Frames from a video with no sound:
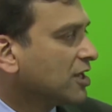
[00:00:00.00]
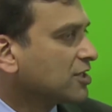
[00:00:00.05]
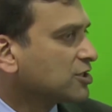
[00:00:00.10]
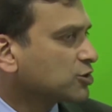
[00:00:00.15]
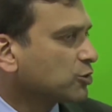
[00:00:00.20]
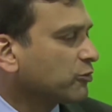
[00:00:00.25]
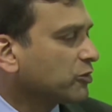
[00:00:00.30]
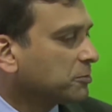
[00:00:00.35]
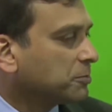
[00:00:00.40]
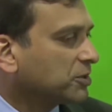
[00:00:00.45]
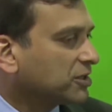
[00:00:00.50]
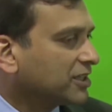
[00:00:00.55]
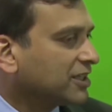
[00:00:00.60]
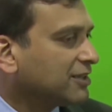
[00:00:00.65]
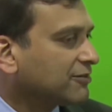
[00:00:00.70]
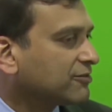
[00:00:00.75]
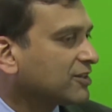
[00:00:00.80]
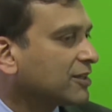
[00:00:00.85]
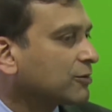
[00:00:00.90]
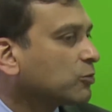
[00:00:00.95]
So we
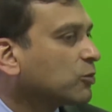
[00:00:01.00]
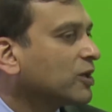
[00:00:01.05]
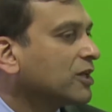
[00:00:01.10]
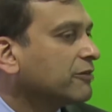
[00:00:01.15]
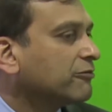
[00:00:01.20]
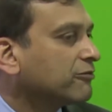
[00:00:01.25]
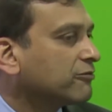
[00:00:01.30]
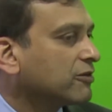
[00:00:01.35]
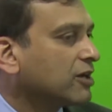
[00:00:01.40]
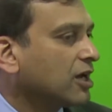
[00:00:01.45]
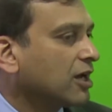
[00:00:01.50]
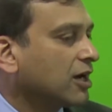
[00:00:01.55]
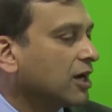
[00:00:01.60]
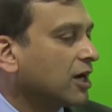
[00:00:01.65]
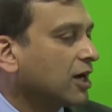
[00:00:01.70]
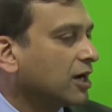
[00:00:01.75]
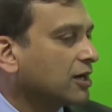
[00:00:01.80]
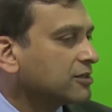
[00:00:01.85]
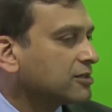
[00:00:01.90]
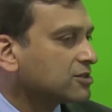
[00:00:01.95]
believe that we've
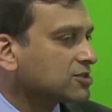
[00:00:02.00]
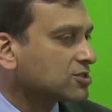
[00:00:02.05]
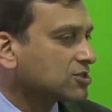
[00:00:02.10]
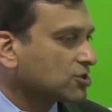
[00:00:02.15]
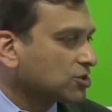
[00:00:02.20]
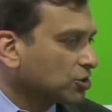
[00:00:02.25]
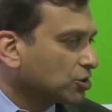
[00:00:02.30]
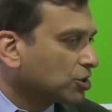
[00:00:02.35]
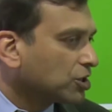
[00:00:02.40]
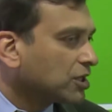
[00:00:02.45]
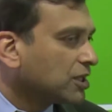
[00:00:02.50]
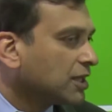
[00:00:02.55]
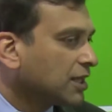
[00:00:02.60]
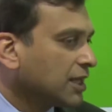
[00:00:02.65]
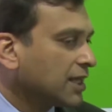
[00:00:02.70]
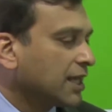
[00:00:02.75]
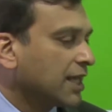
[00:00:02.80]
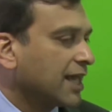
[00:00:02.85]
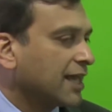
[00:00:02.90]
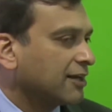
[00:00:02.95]
understood
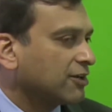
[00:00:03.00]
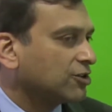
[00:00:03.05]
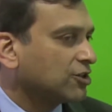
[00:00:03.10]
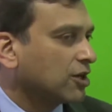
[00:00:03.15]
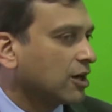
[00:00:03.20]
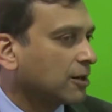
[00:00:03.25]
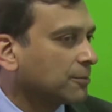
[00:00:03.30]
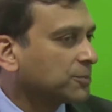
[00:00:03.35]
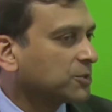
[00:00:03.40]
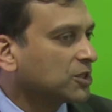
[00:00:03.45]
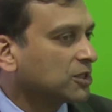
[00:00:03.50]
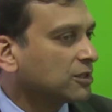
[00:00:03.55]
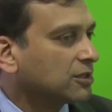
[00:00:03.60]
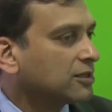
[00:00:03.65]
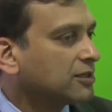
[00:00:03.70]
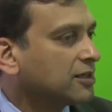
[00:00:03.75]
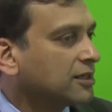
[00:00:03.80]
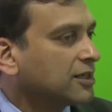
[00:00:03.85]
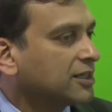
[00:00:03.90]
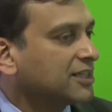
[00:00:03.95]
and adopted
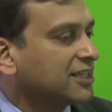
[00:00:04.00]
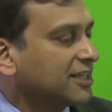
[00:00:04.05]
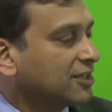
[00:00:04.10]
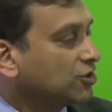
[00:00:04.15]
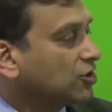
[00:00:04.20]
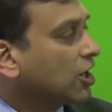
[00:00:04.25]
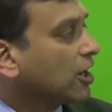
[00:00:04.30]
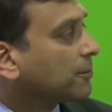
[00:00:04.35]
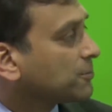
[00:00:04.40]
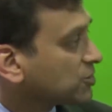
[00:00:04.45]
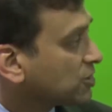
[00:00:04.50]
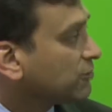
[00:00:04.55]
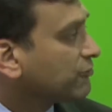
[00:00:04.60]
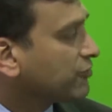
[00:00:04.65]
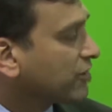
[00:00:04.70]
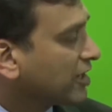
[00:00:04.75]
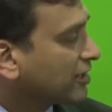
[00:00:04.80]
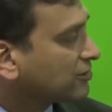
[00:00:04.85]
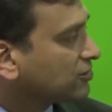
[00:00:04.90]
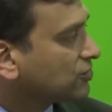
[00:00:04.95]
the adoption
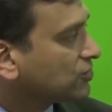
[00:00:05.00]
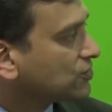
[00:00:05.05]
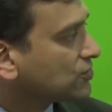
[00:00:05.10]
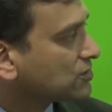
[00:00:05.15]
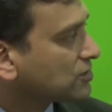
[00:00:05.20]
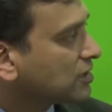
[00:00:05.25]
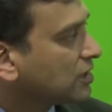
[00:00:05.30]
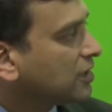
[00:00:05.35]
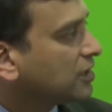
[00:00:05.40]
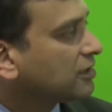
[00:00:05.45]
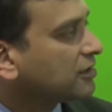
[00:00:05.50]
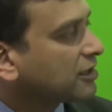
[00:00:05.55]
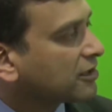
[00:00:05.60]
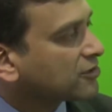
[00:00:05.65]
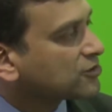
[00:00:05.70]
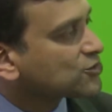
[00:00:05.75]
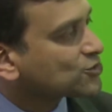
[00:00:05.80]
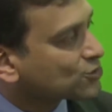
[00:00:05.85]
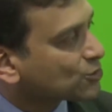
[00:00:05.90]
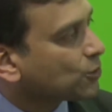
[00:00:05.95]
factors that
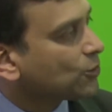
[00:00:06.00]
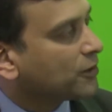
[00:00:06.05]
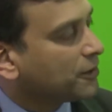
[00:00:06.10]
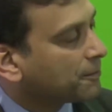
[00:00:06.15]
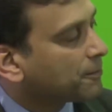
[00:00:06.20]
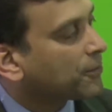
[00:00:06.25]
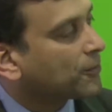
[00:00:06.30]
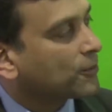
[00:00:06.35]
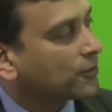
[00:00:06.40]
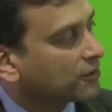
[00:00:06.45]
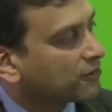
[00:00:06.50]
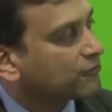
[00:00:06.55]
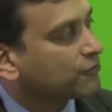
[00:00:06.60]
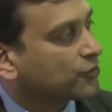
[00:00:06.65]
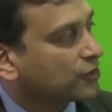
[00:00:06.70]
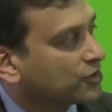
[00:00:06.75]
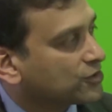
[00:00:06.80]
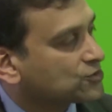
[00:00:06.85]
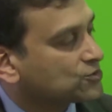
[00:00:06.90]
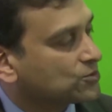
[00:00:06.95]
are so important
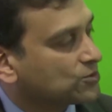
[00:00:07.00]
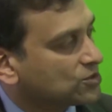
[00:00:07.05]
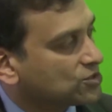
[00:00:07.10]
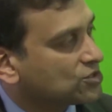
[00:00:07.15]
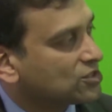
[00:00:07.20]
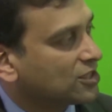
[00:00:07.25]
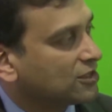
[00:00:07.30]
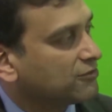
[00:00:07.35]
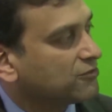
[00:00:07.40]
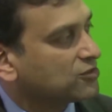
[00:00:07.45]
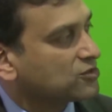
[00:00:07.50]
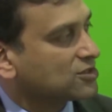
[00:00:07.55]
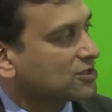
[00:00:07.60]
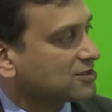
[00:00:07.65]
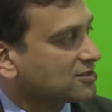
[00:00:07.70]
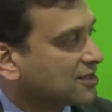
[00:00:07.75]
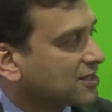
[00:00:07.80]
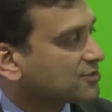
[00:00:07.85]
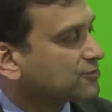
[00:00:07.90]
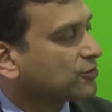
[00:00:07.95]
for us to achieve the
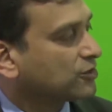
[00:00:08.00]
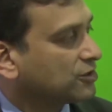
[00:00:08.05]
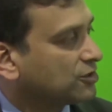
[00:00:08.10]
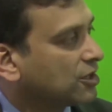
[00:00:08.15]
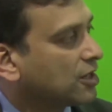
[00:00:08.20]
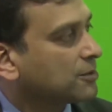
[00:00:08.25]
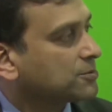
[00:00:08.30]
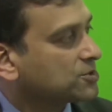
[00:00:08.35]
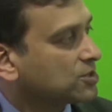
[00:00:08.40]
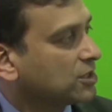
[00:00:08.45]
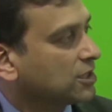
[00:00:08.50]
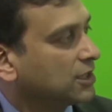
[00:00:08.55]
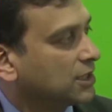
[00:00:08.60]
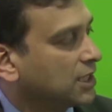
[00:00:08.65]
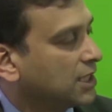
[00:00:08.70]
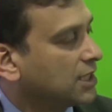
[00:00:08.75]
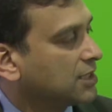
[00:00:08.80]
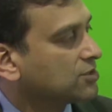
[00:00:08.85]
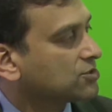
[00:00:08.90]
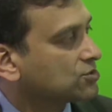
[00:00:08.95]
successful adoption in
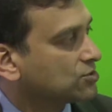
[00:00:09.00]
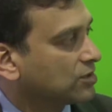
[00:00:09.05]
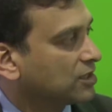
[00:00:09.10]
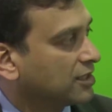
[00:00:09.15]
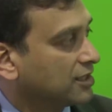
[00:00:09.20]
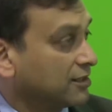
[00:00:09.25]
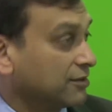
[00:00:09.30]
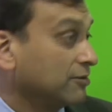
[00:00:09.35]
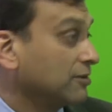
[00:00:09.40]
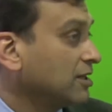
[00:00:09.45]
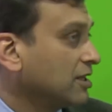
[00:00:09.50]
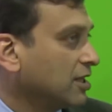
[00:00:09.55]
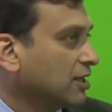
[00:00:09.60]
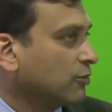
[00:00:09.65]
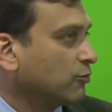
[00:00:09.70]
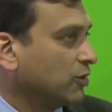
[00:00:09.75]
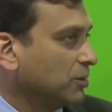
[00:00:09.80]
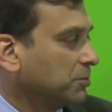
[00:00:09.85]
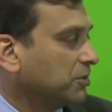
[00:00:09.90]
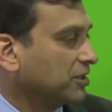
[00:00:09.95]
the industry, and
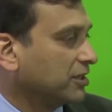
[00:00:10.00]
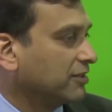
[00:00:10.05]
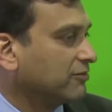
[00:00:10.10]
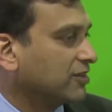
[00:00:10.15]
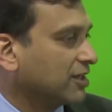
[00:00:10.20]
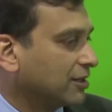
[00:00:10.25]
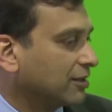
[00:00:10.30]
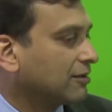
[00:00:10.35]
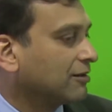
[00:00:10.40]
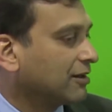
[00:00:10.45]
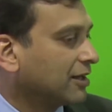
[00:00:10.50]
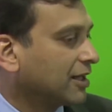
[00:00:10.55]
we believe that